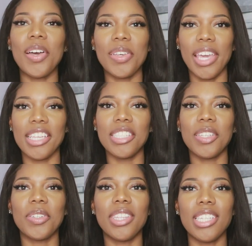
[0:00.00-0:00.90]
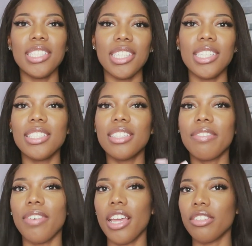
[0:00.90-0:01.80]
Okay, so this is
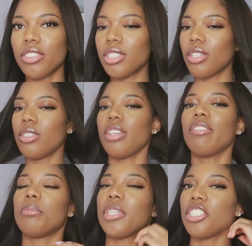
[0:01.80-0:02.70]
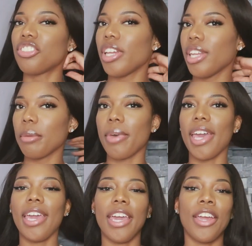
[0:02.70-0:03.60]
the final results of me straightening
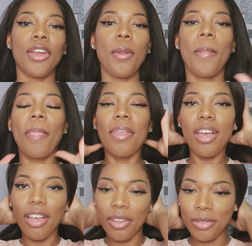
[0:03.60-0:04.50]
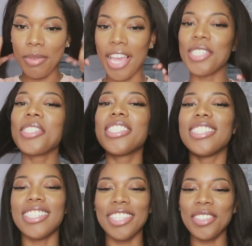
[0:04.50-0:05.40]
my hair. As you can
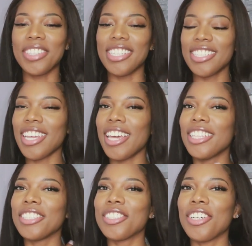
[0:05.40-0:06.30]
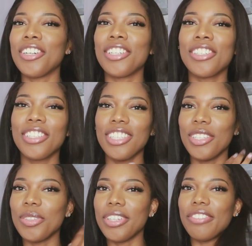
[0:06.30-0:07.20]
see, this side looks all
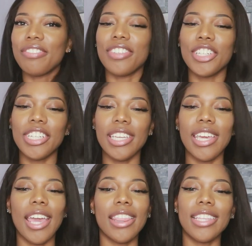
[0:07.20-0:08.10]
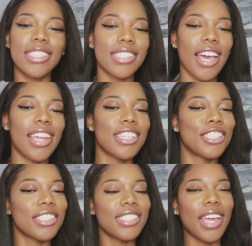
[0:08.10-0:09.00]
cute and flirty, and this side
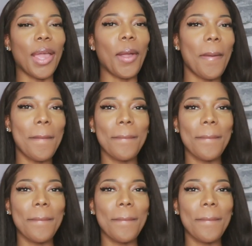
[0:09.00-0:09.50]
is just like,